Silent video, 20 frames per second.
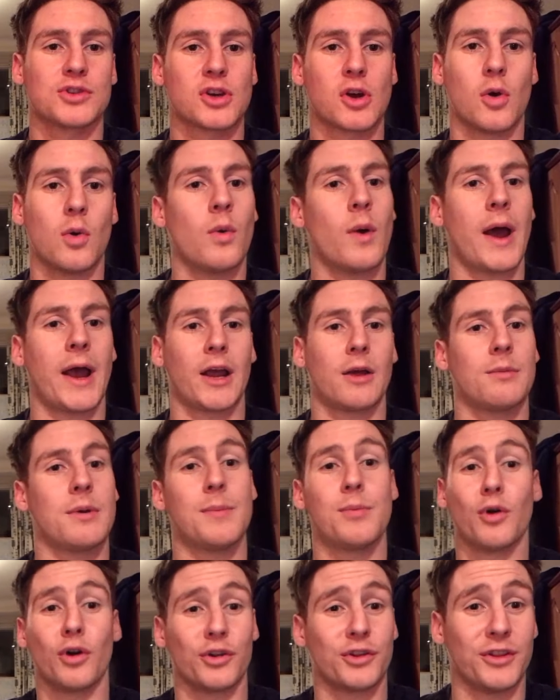months ago I'm going to
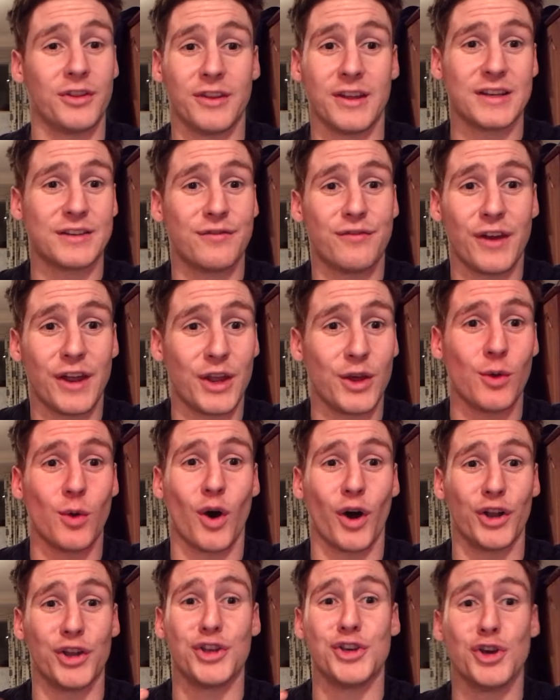be putting this
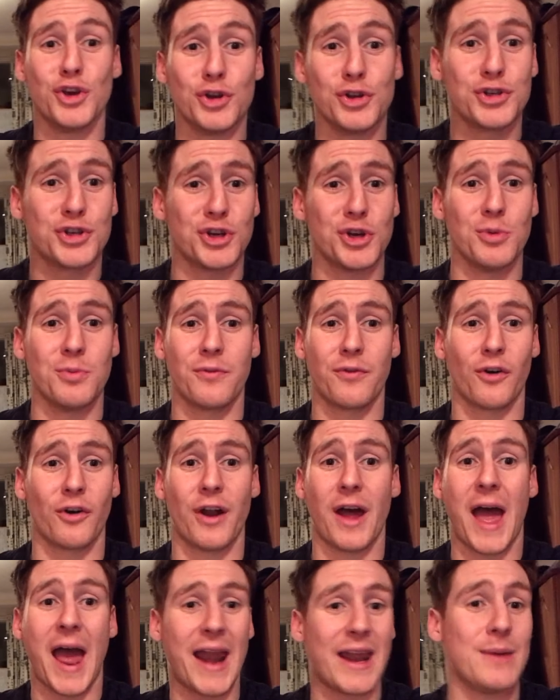video on YouTube
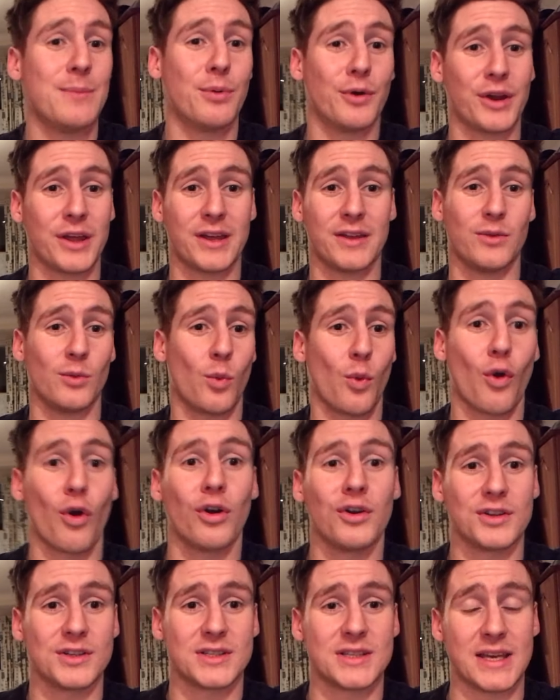for anybody in the
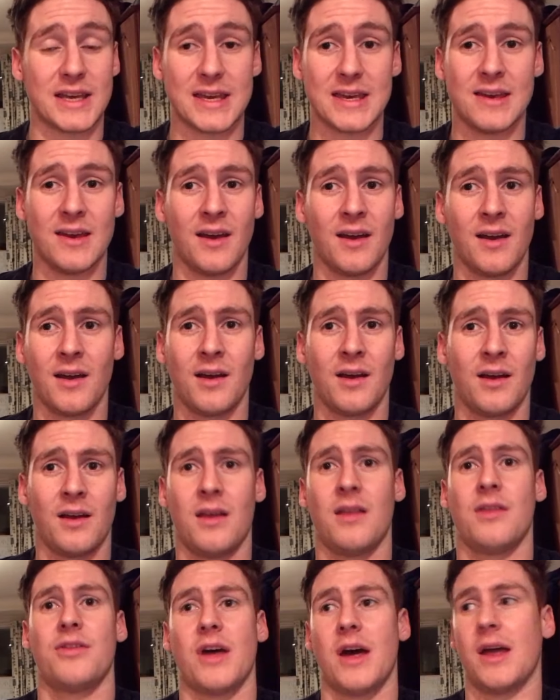world to see,
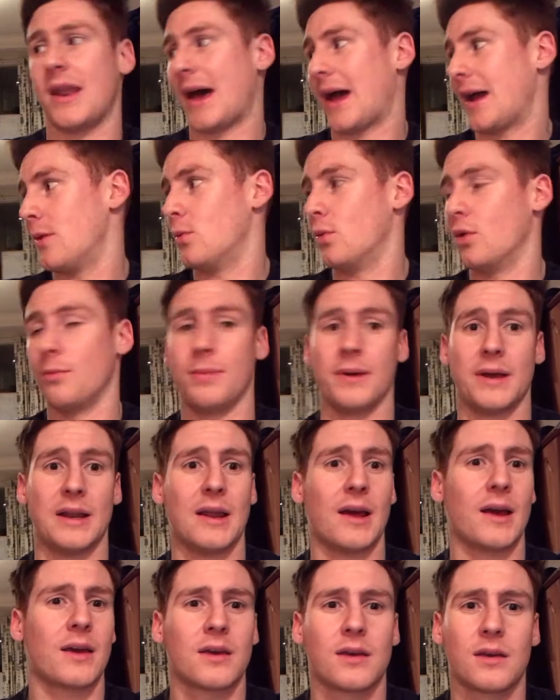then I would
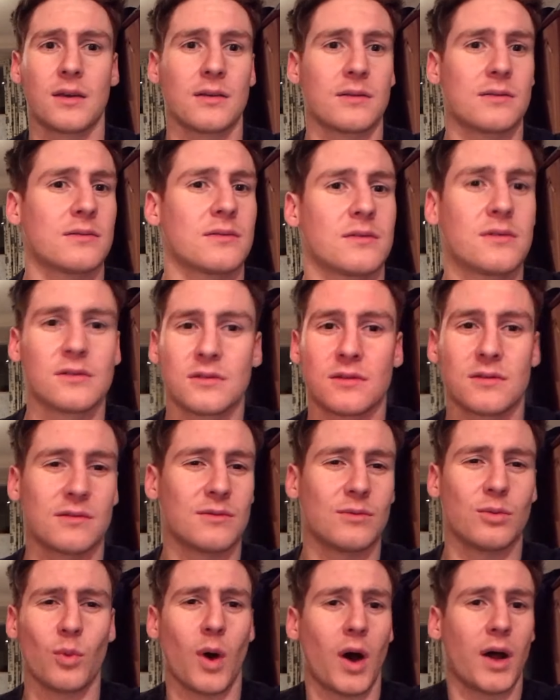be like,
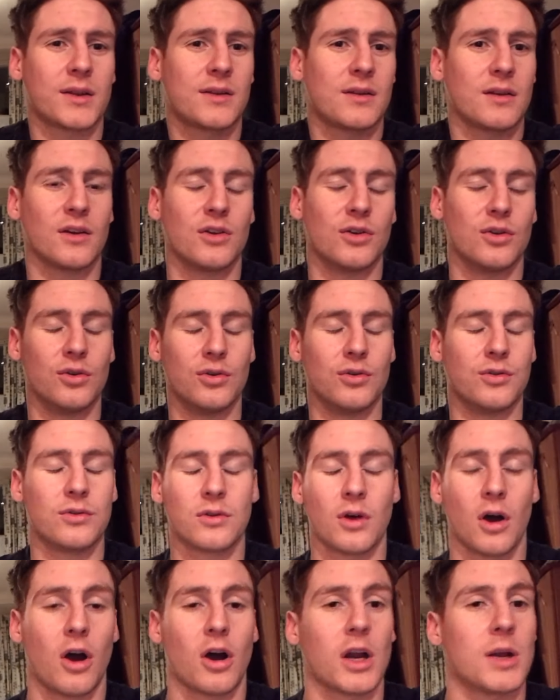what are you
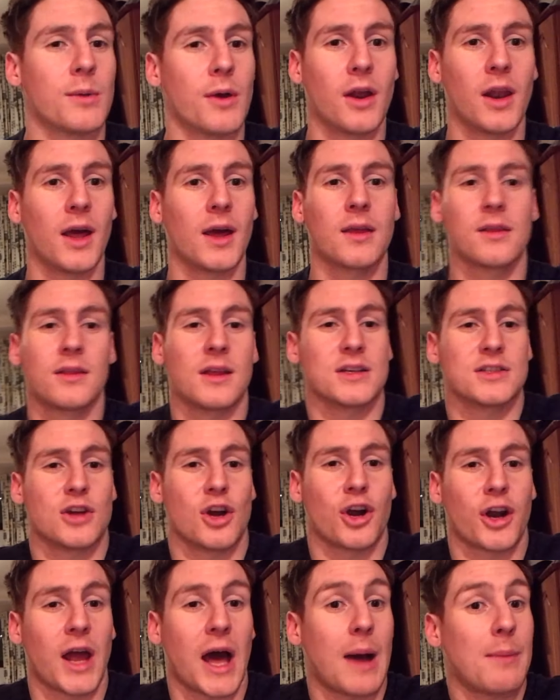talking about? Like,
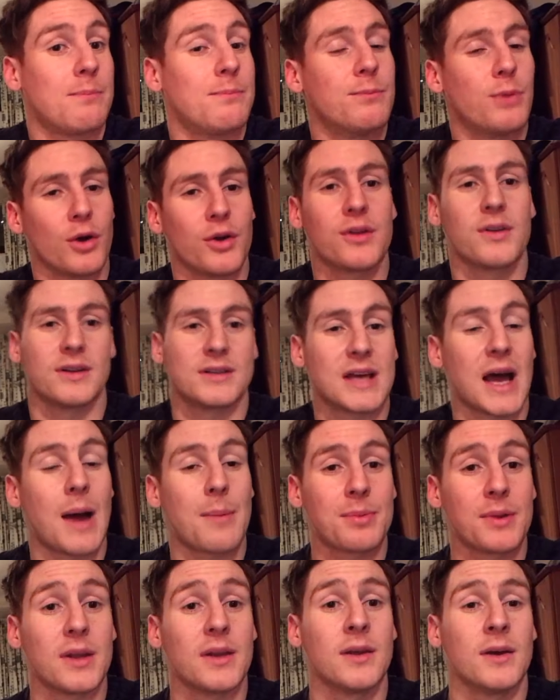that's not going to happen. But it's
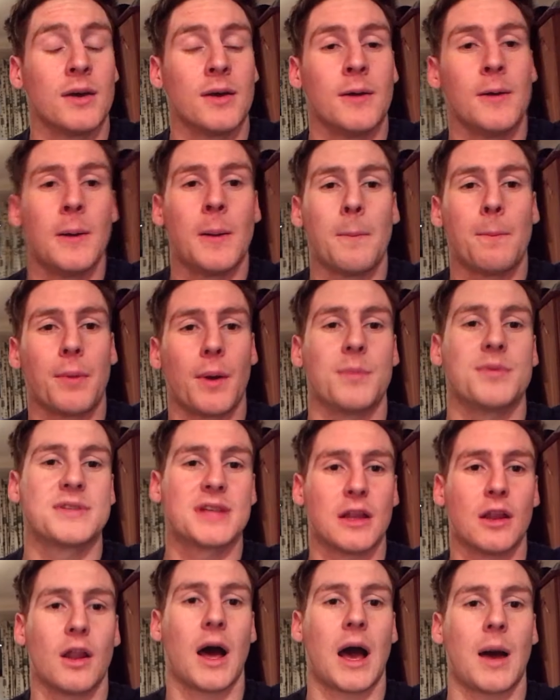happening, but I'm
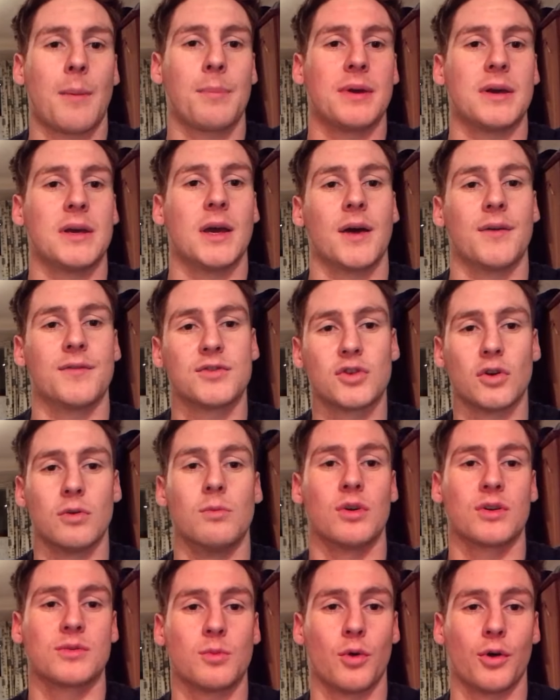still not happy. I have
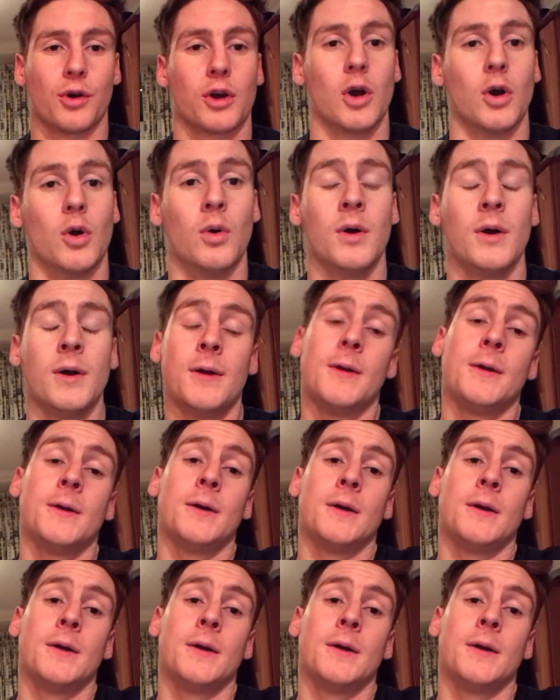so much more to go.